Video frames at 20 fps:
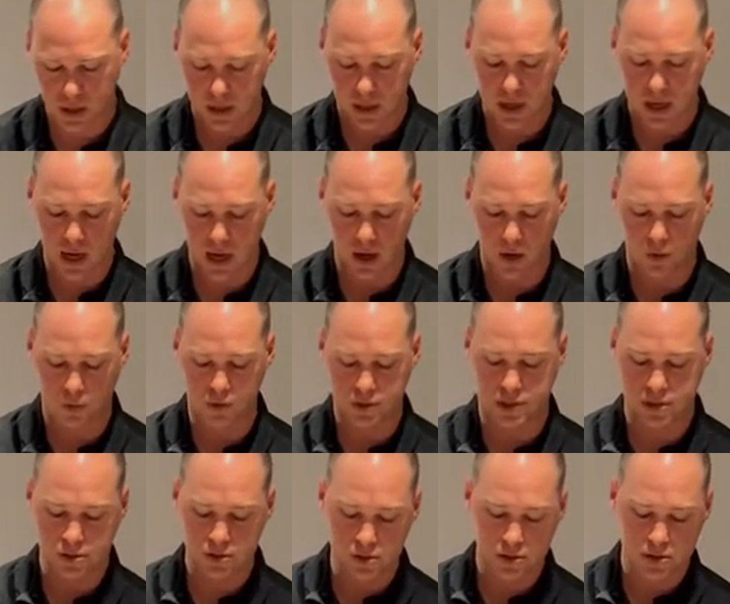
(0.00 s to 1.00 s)
Now, what's
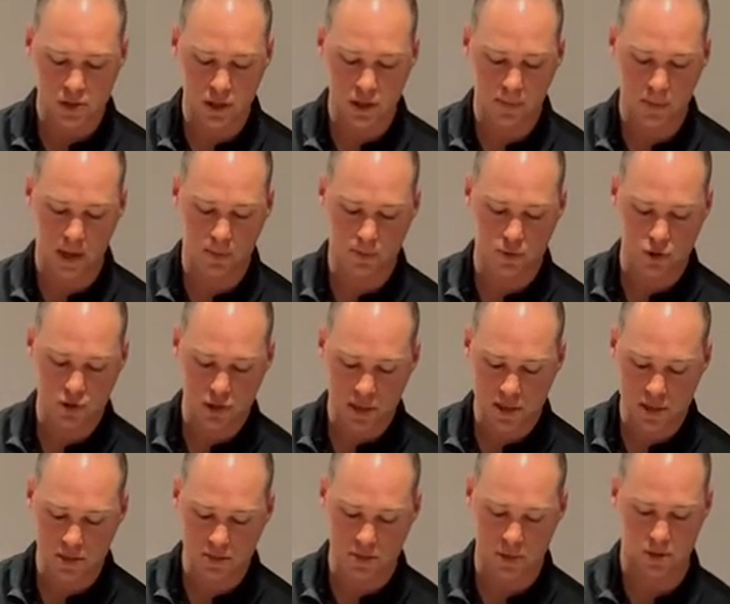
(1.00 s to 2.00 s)
interesting about
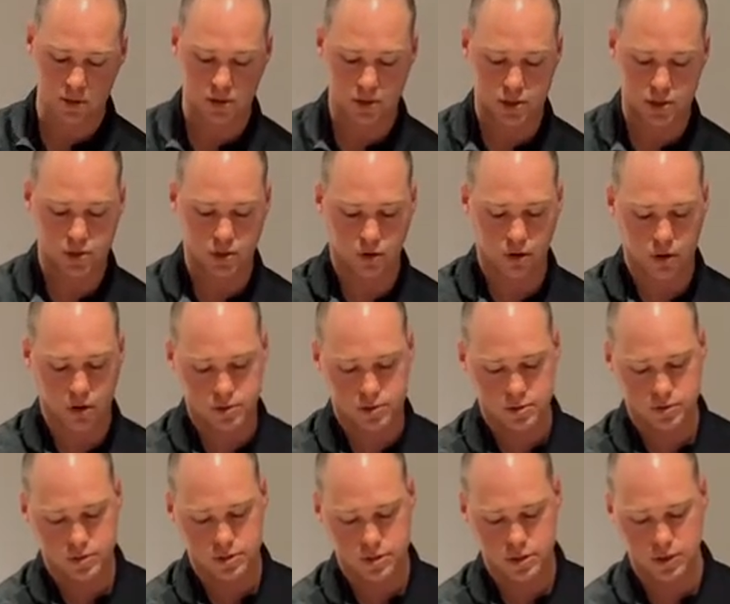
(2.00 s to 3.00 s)
Progestamil that you'll
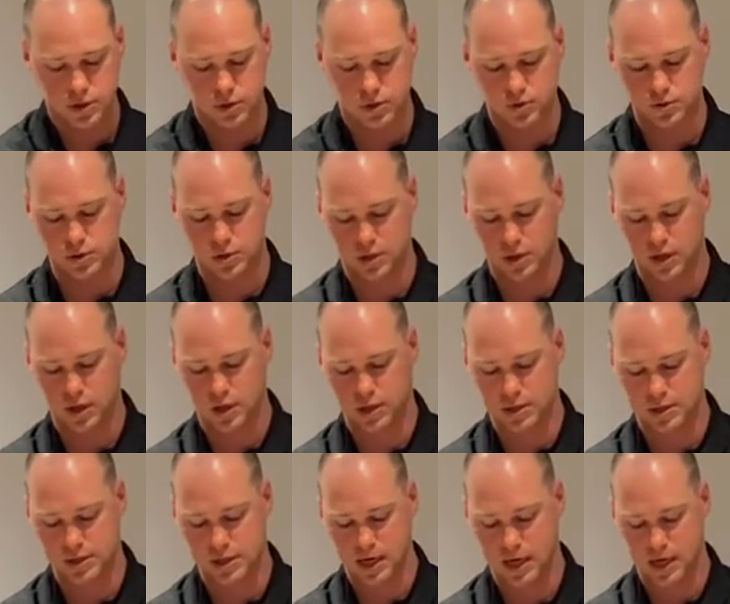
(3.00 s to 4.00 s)
also see used a lot
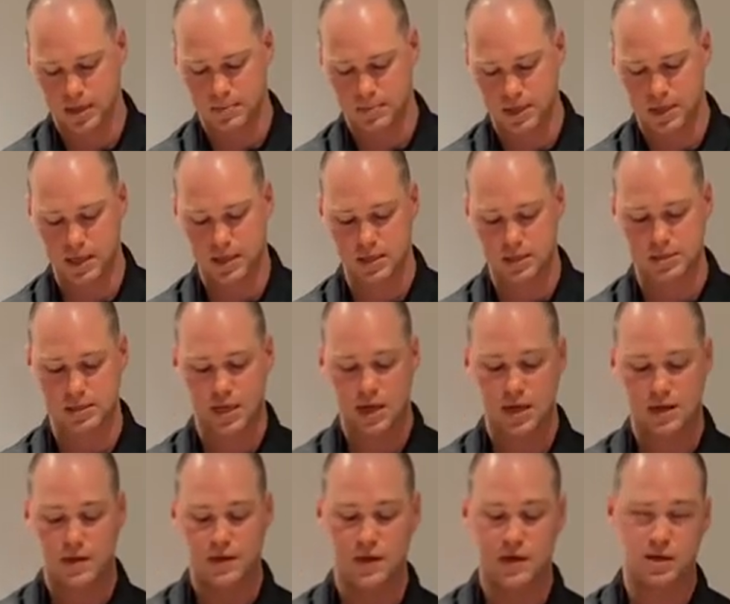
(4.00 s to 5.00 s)
of the time is
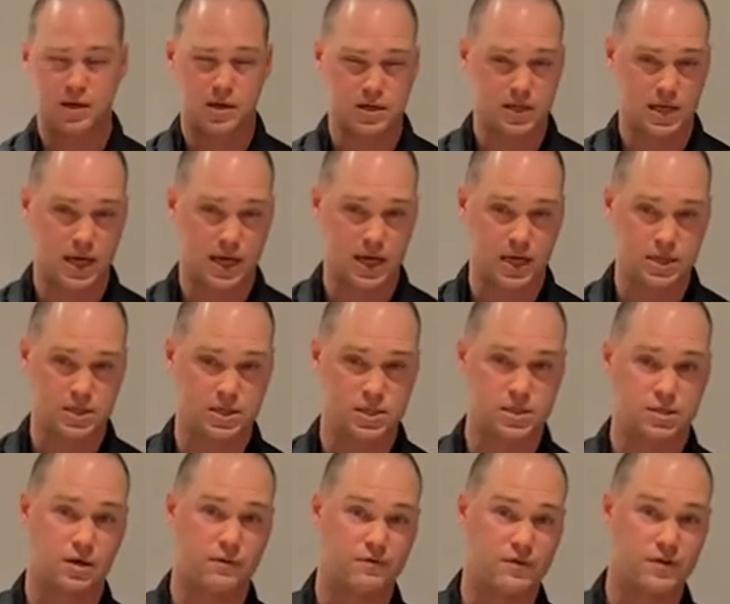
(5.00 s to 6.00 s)
that it contains
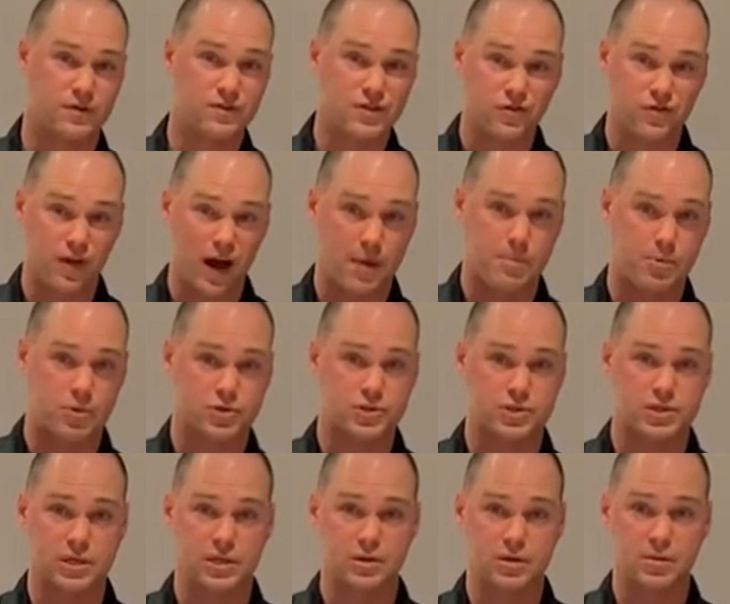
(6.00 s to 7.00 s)

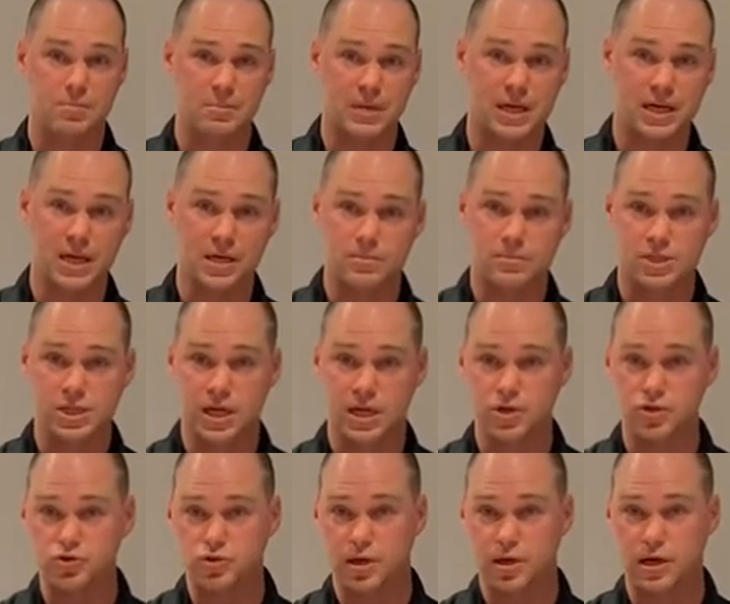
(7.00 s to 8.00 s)
55% medium
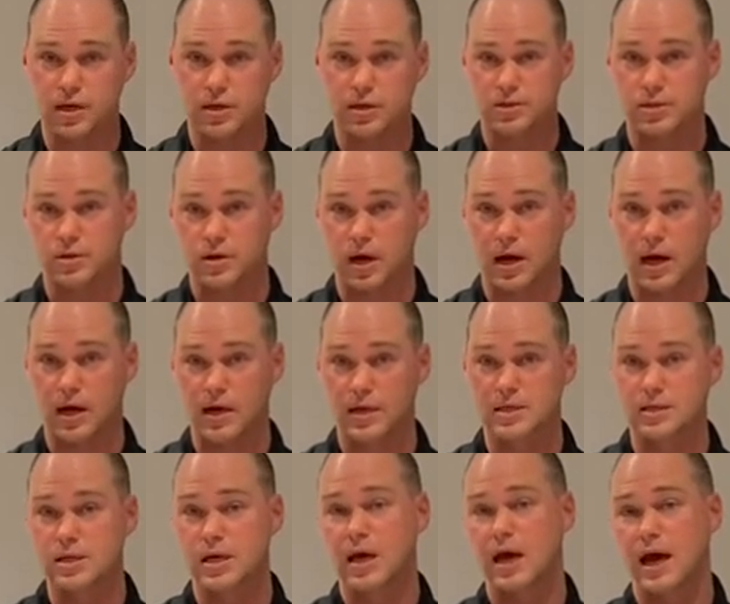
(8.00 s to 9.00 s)
chain
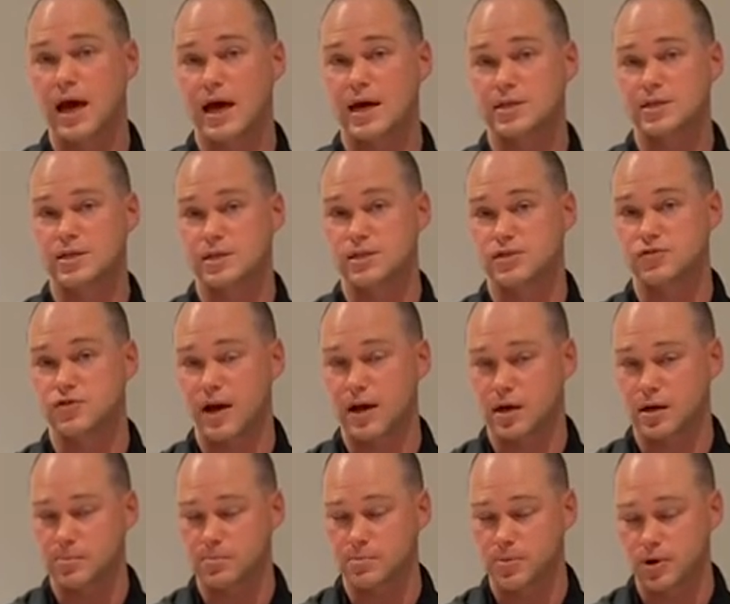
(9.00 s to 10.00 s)
triglycerides as its fat
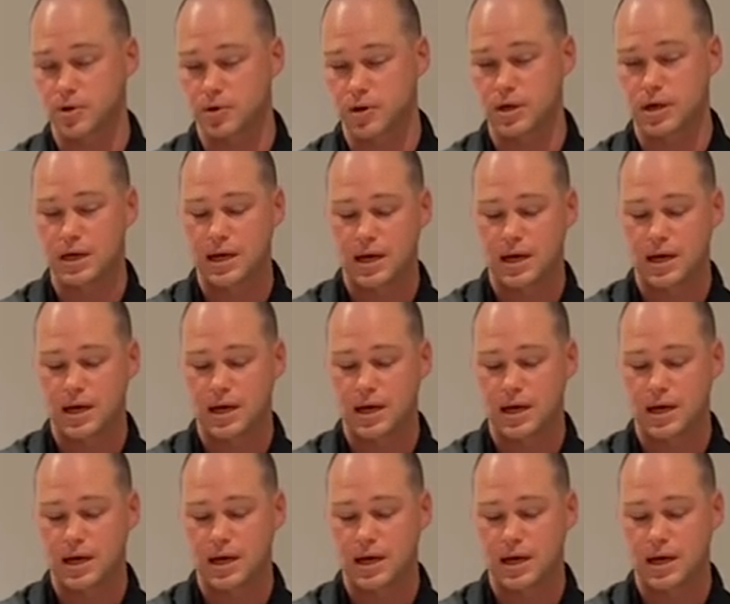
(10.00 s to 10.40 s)
component.